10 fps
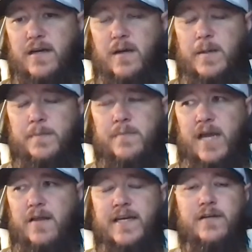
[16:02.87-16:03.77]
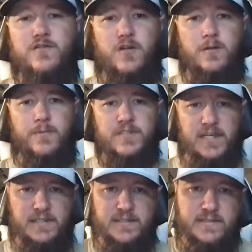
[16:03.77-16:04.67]
Alligators are
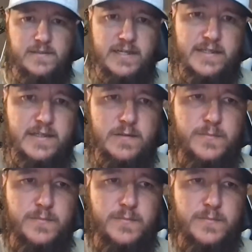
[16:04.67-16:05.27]
protected down here,